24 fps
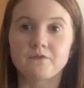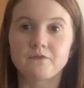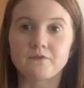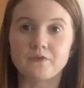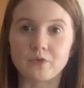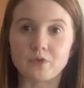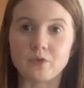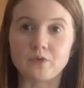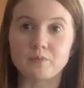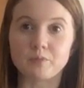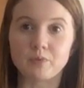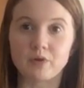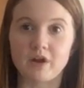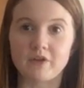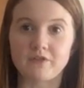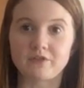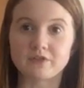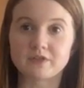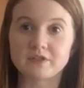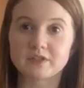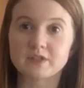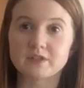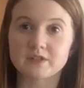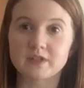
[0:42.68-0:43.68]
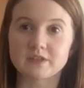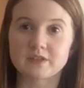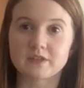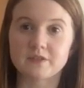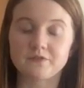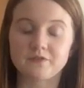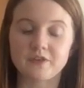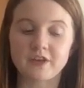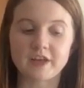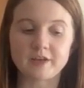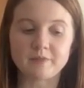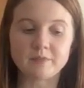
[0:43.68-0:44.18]
food preferences as a
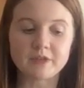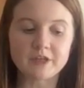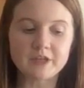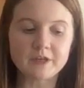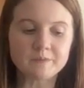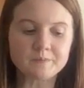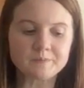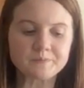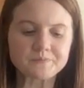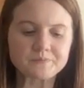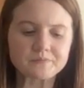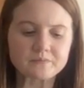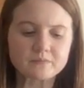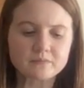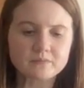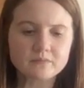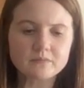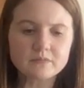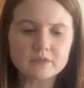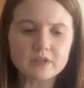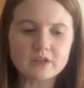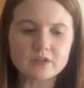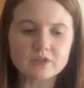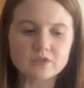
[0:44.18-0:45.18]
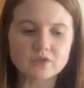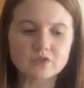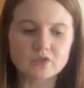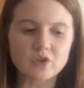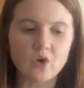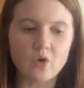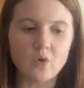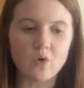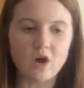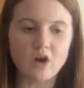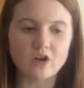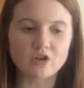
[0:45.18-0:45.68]
family.
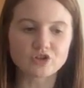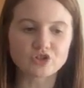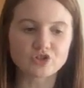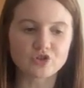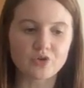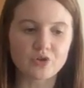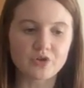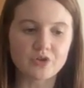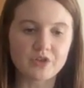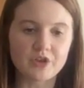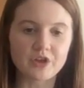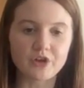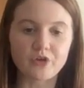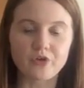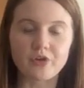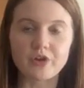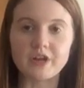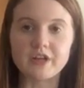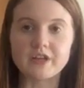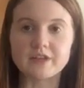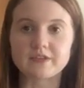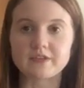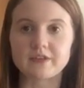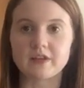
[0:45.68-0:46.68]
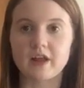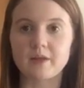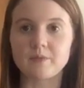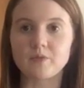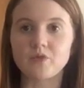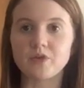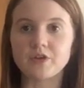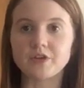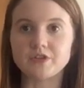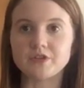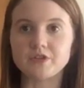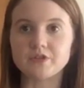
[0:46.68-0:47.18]
So I'll show you the ingredients that I'm
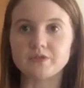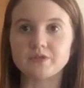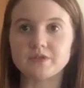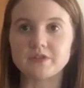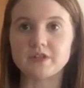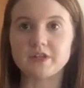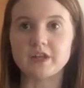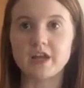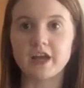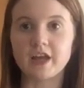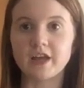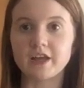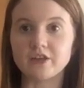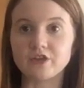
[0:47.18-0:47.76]
going to use today,